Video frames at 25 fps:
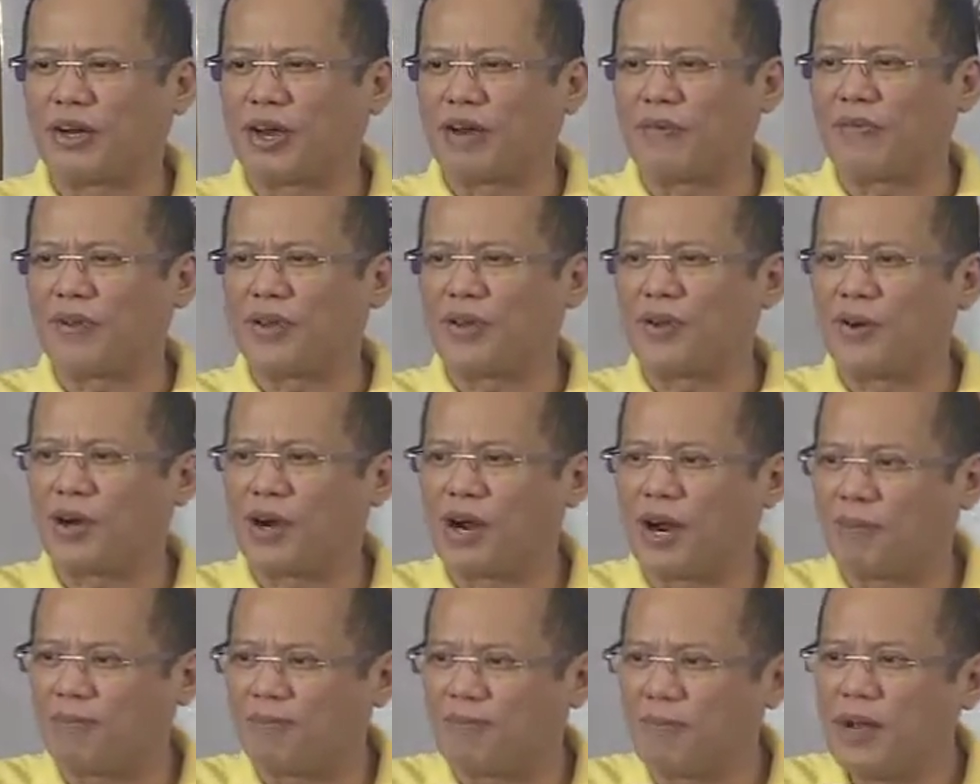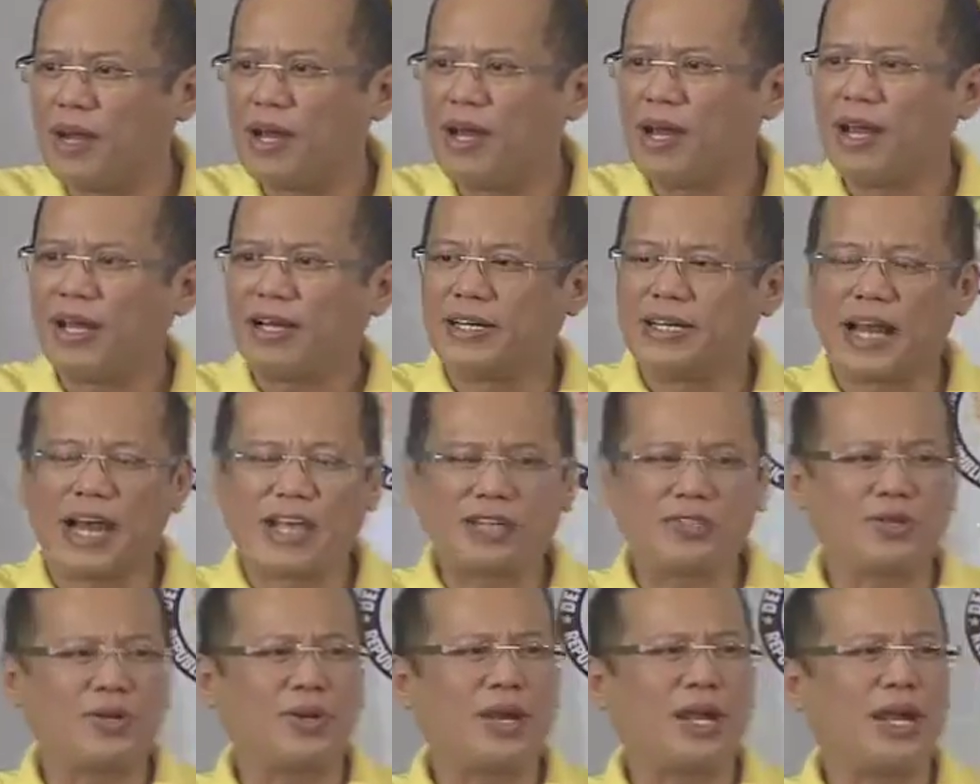Revenue are up
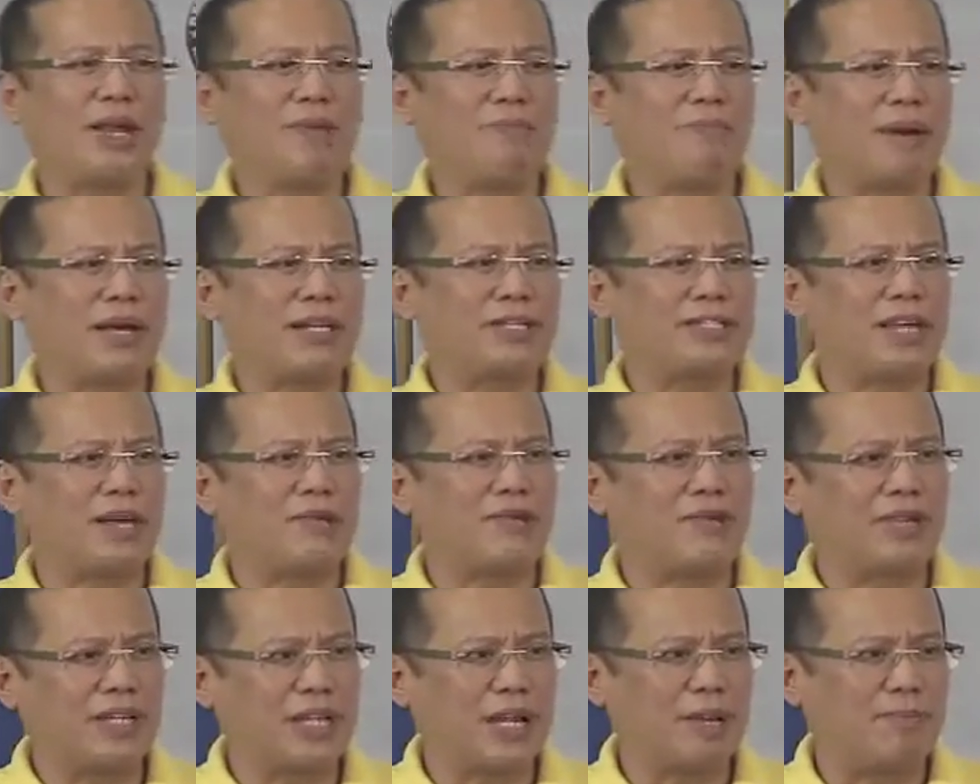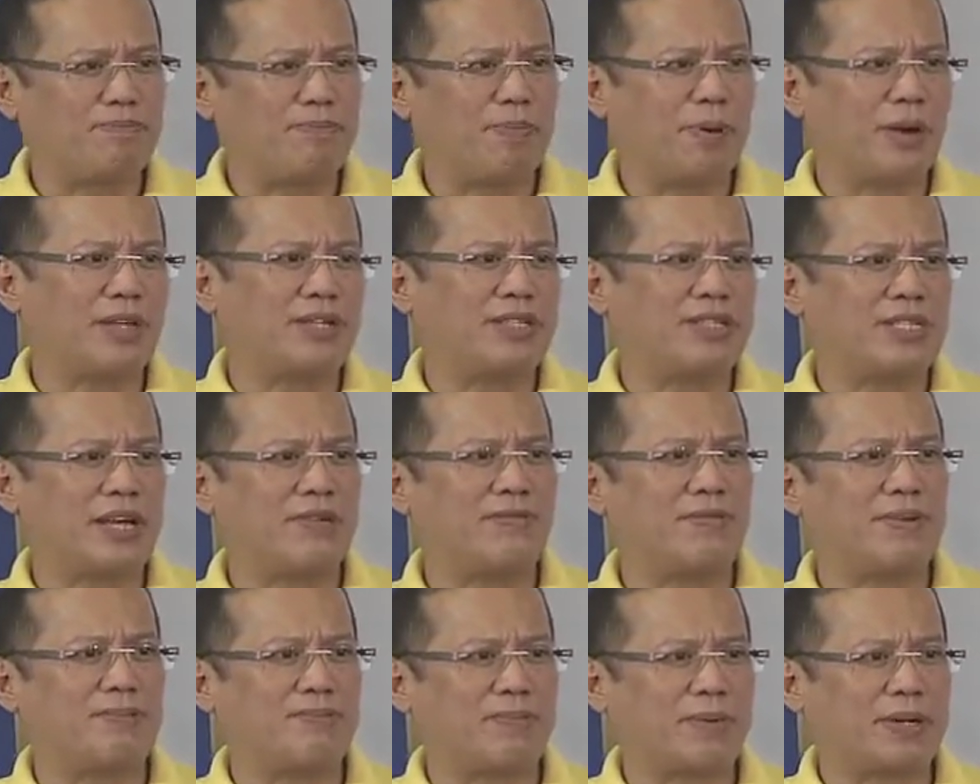nationally by
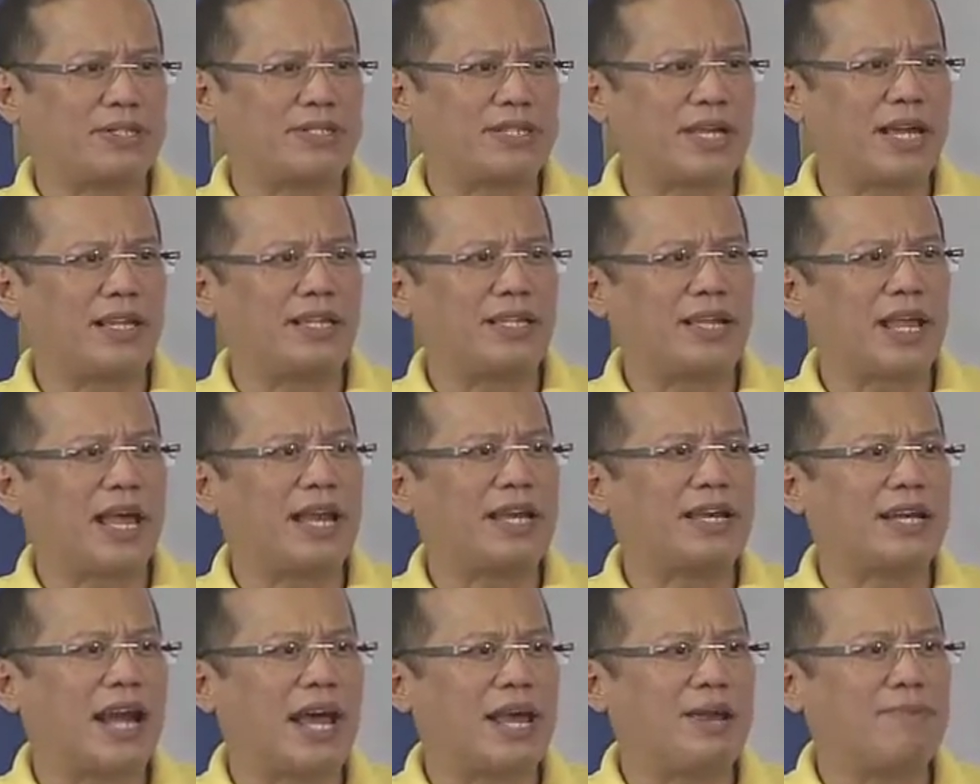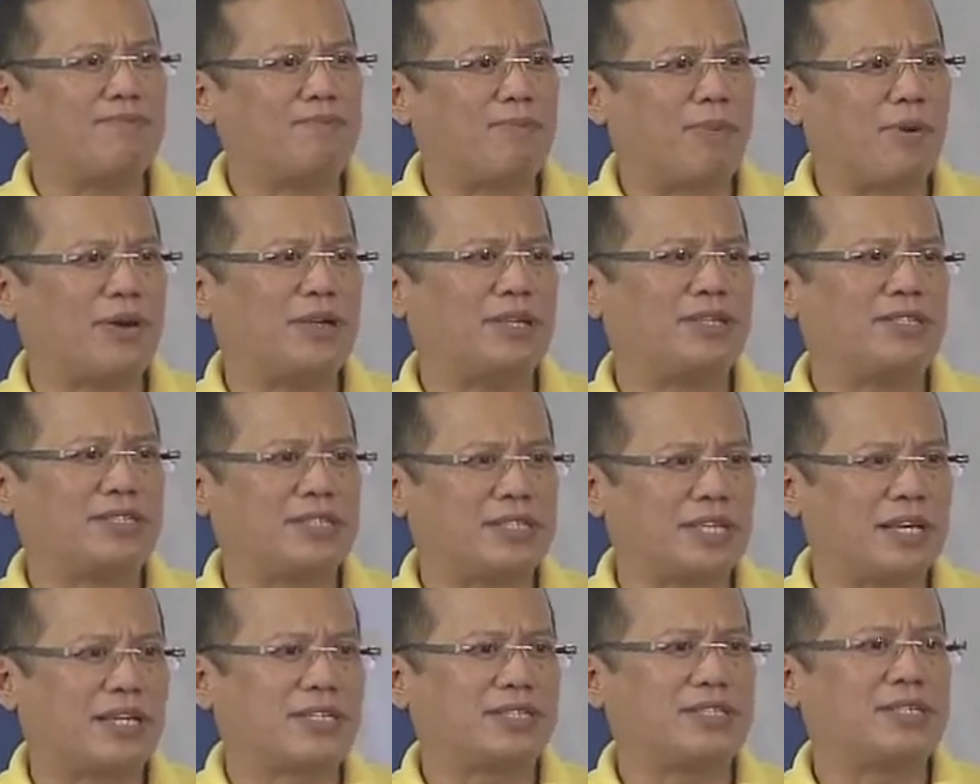17.7% and
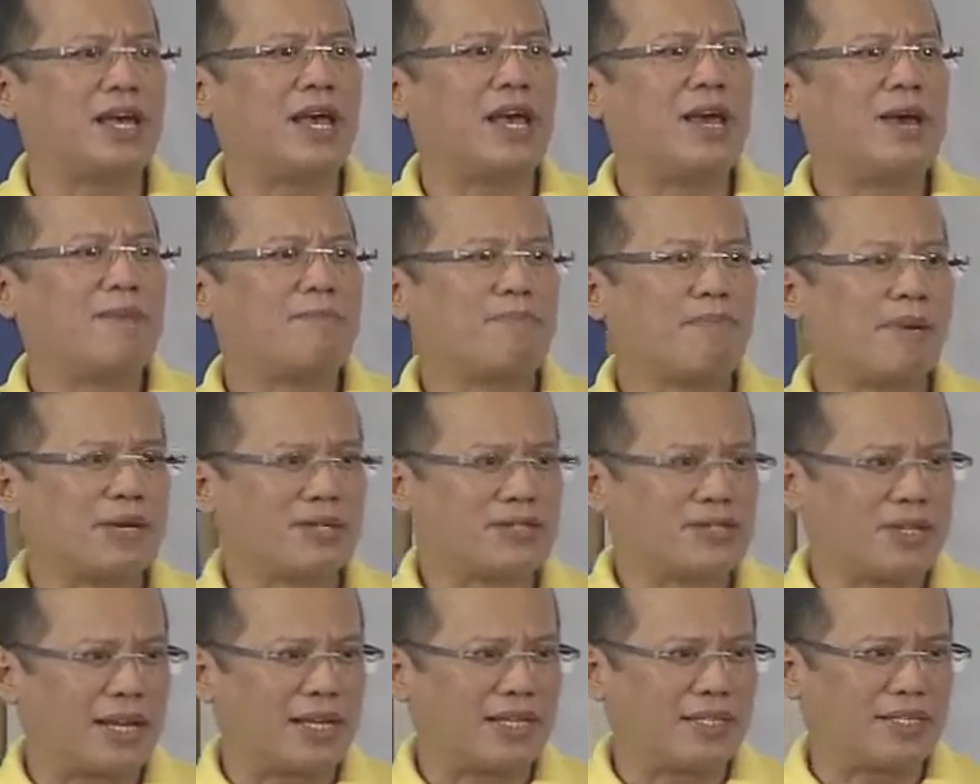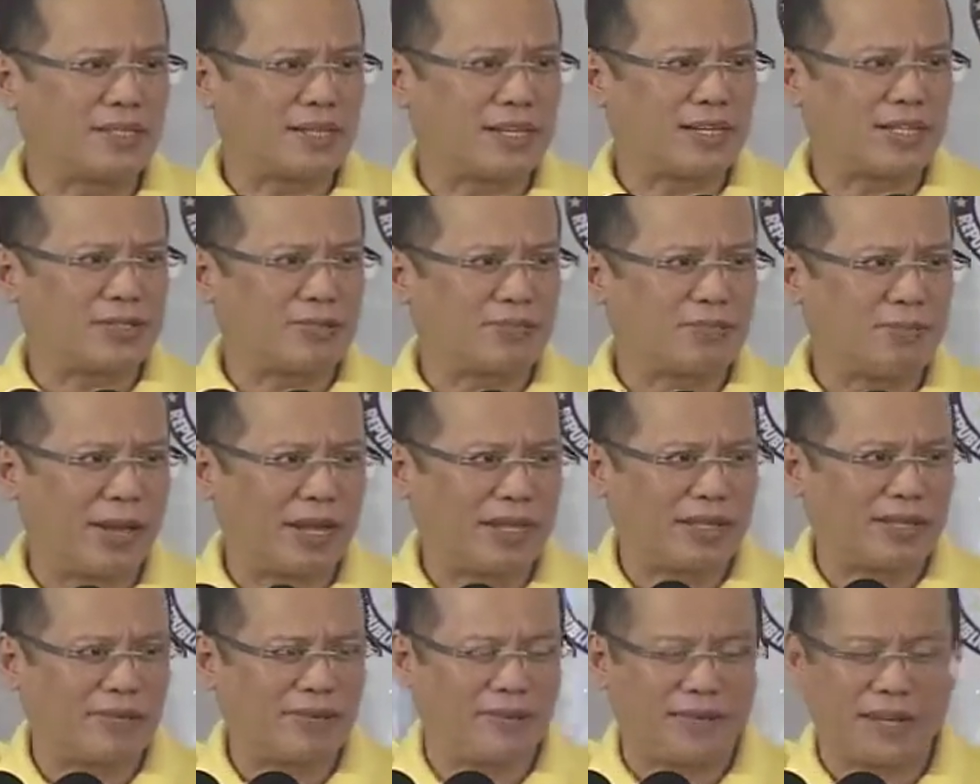9.6%
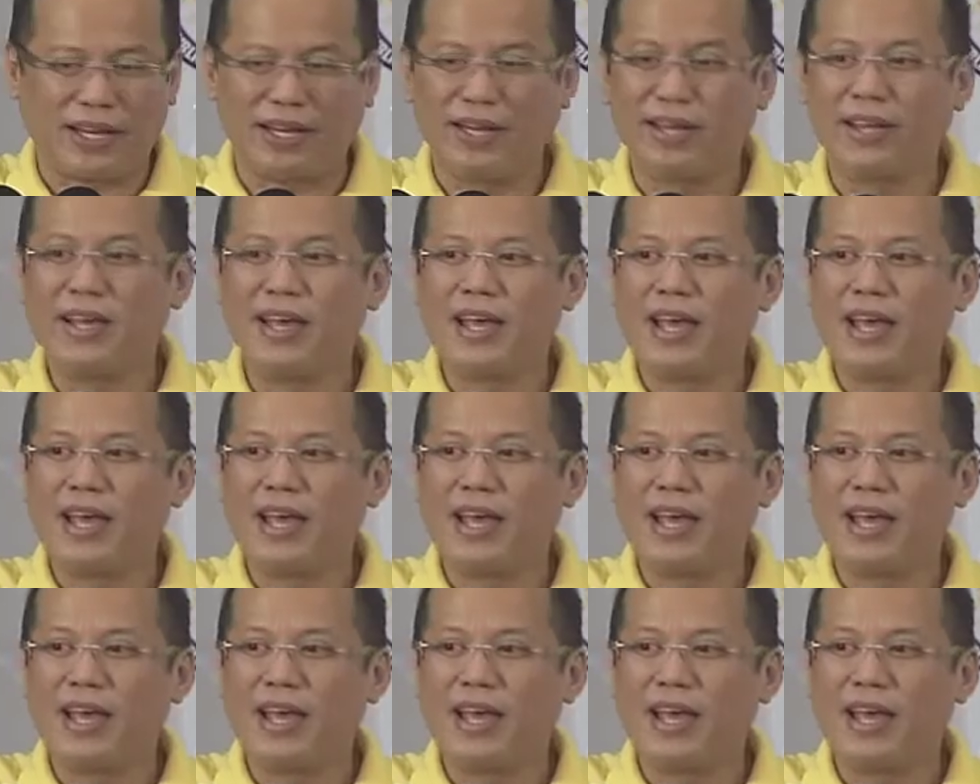respectively.